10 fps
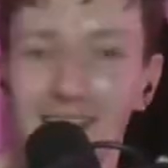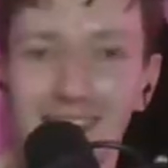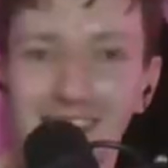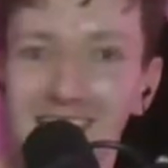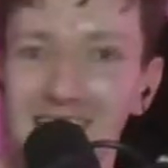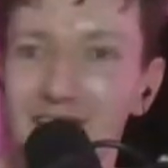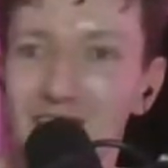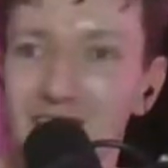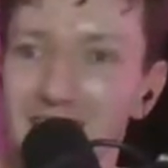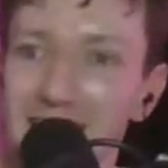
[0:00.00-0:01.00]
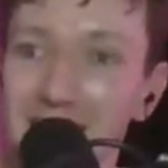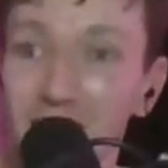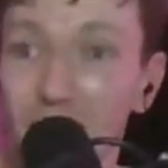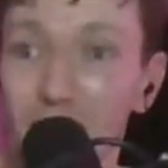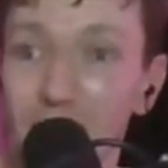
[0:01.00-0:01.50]
This isn't even just like,
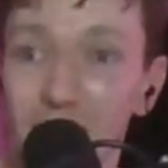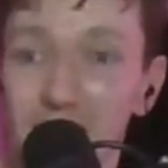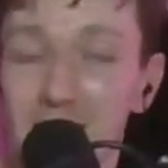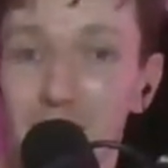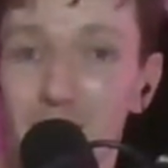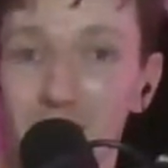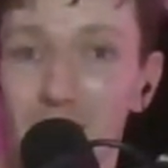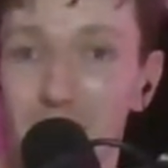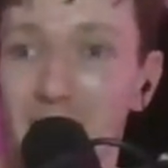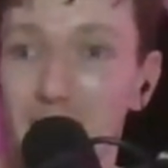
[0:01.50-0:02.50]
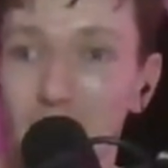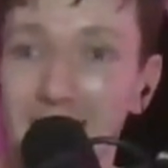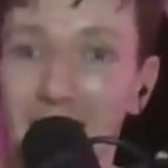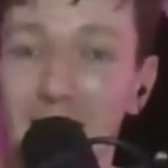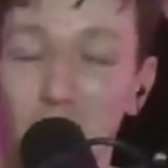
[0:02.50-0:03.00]
oh, you know, this is a bad wine
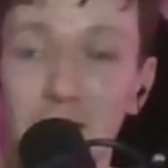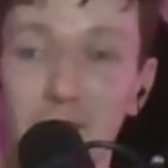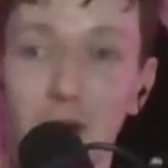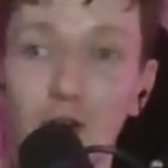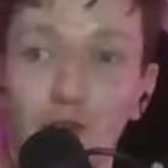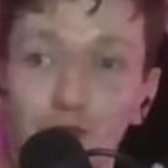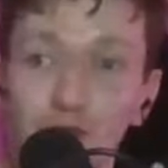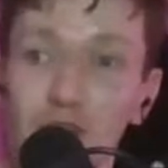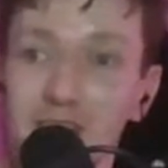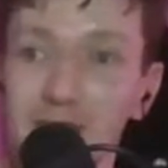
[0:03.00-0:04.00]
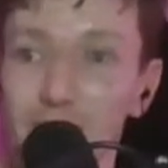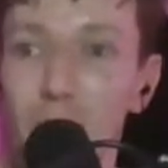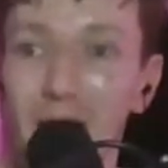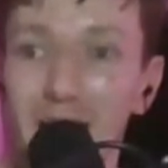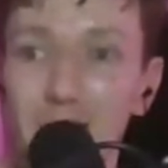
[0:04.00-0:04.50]
that I'm gonna power through because I feel
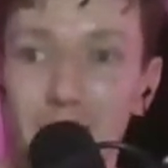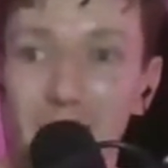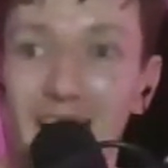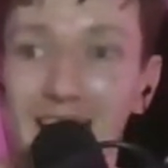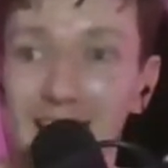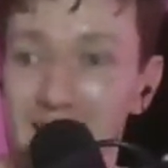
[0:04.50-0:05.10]
bad about buying it.